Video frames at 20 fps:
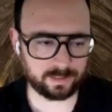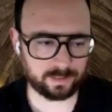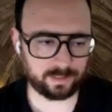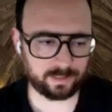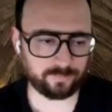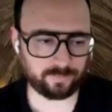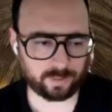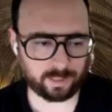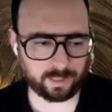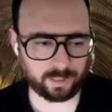You
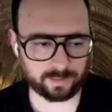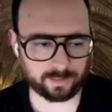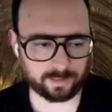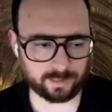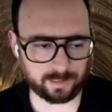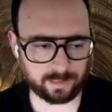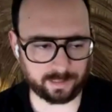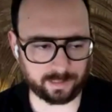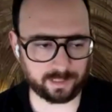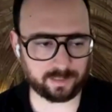have to
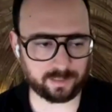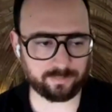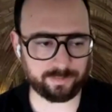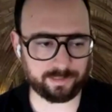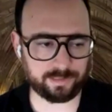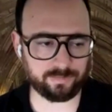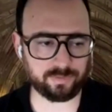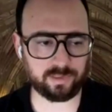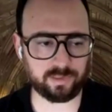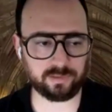calculate how
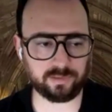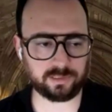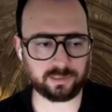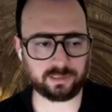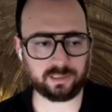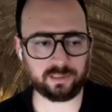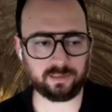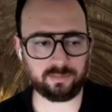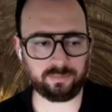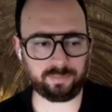many rows is
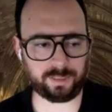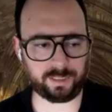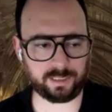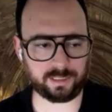going to be,